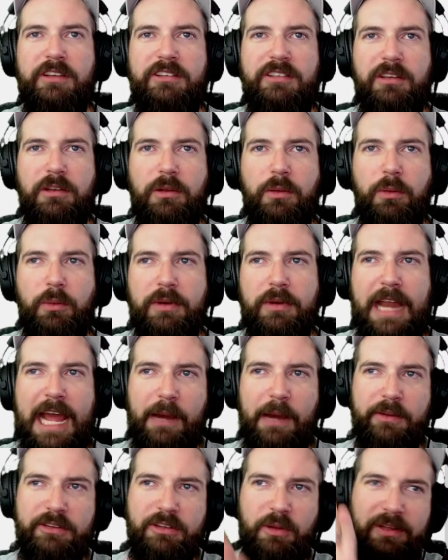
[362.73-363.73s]
to,
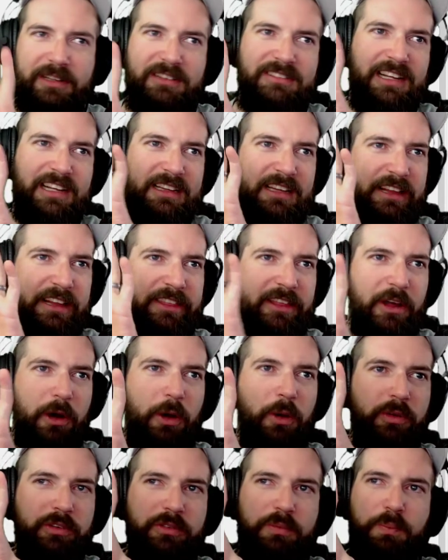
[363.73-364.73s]
now it's only selecting
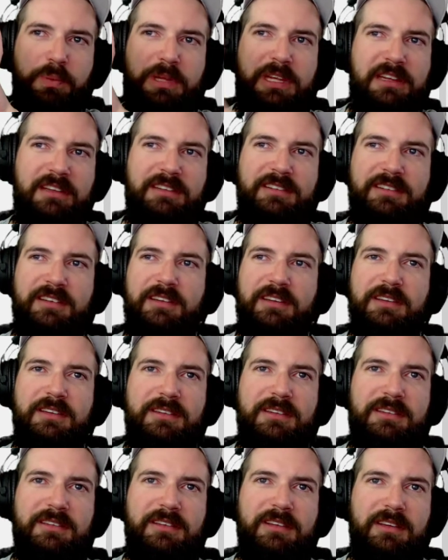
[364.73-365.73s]
those
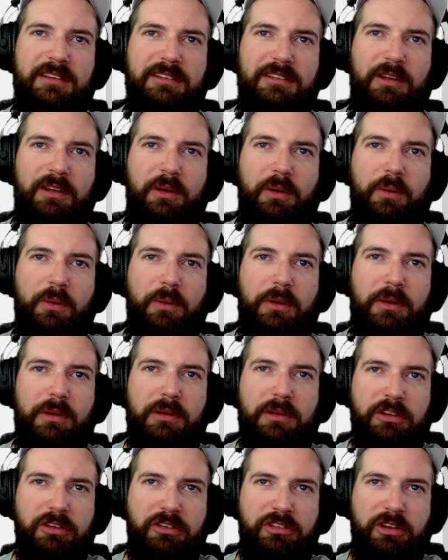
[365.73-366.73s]
pieces. So
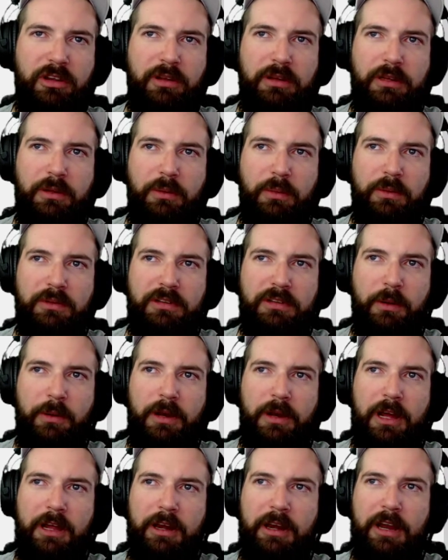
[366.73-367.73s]
to show you what's going
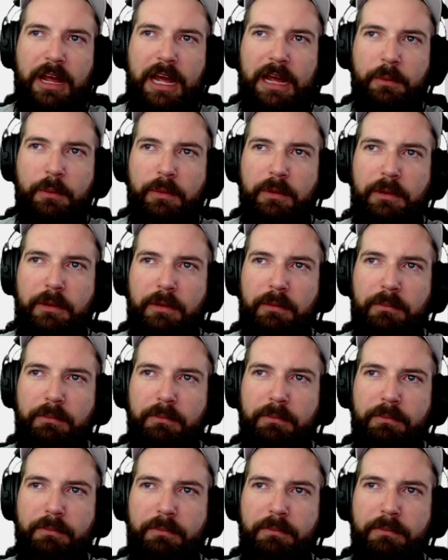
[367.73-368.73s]
on, and I will
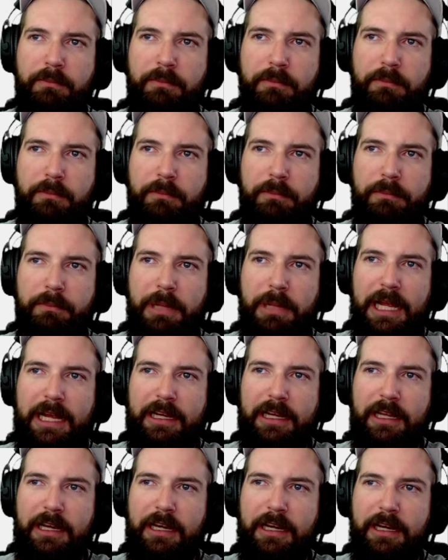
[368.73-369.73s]

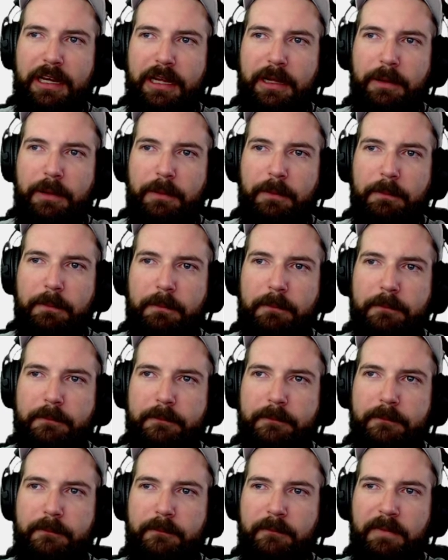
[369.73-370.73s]
blacken it out.
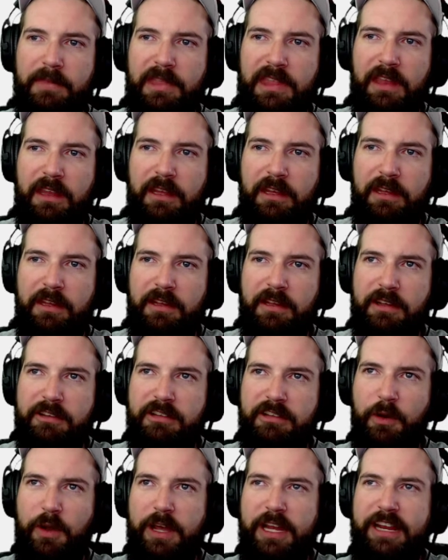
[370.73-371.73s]

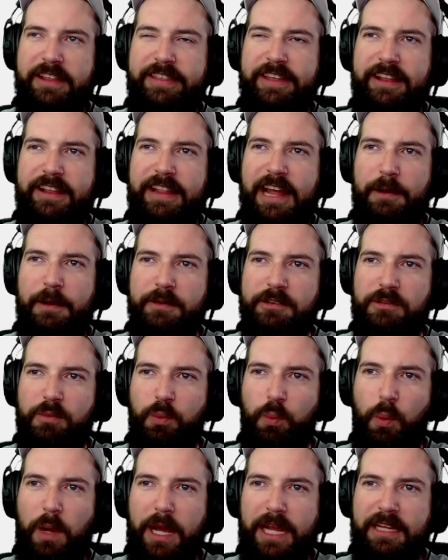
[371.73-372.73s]
So anything that was
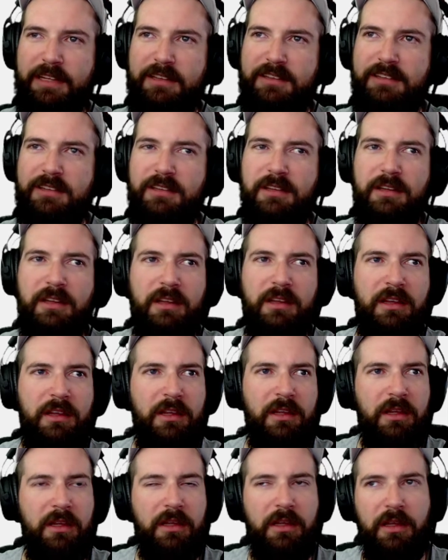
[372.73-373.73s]
white,
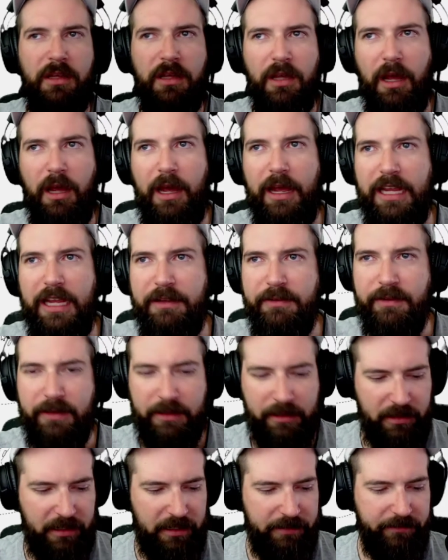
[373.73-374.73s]

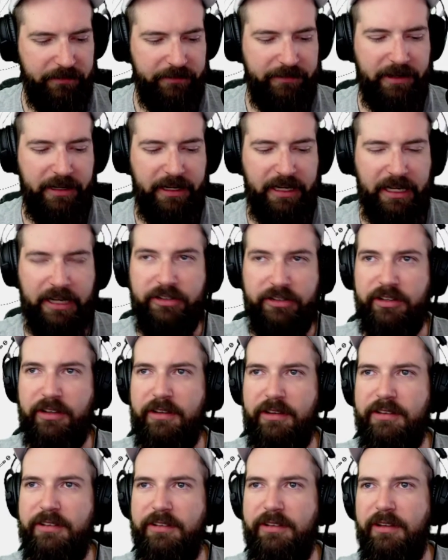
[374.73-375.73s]
even
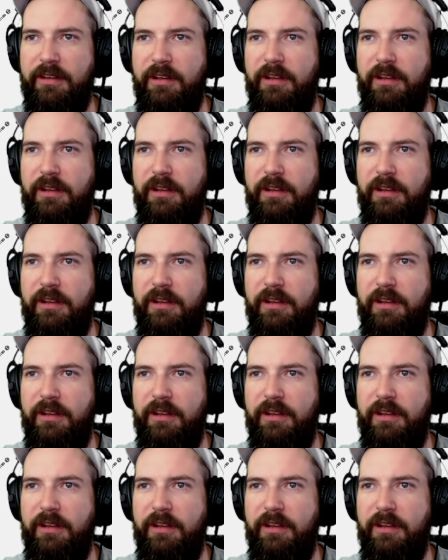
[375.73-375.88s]
variations,